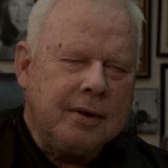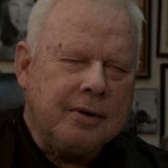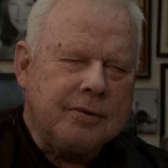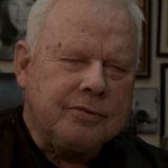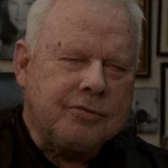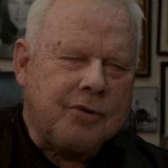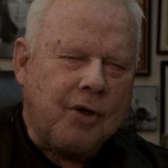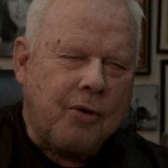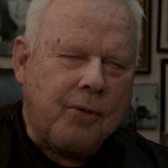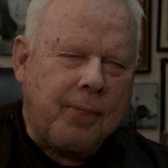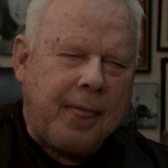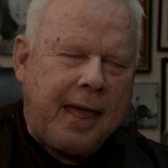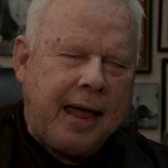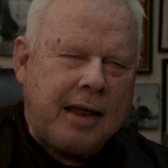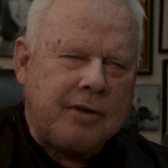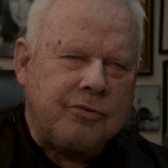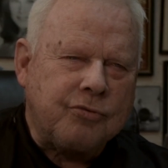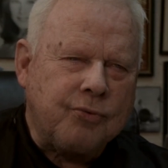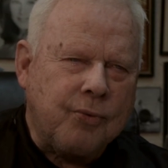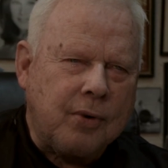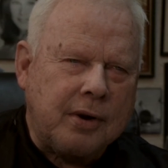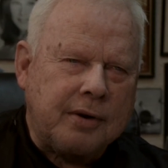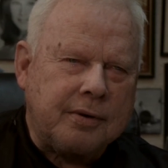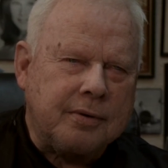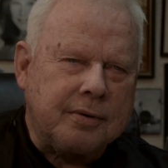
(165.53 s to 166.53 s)
So
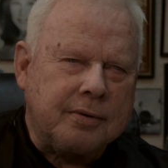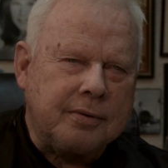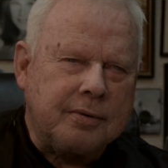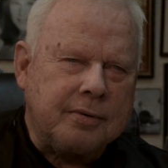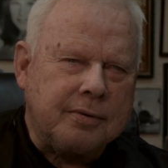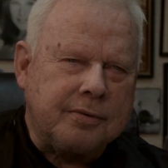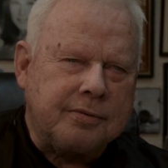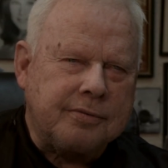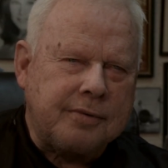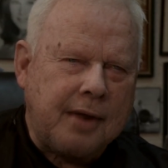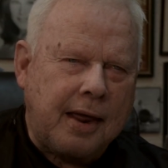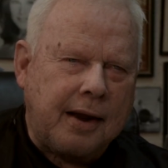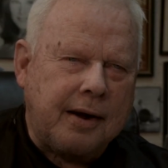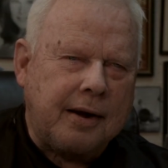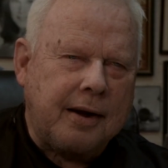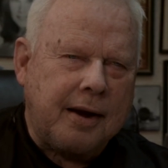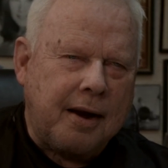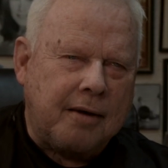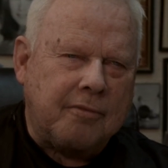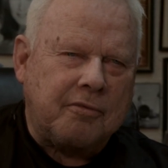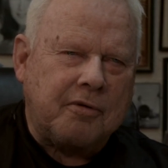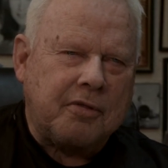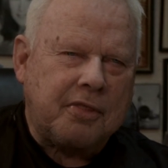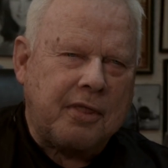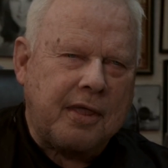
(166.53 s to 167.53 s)
that's what set
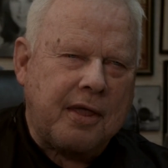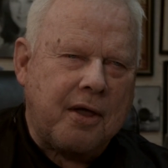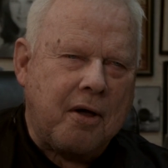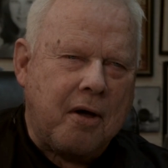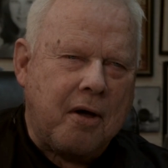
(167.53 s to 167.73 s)
everything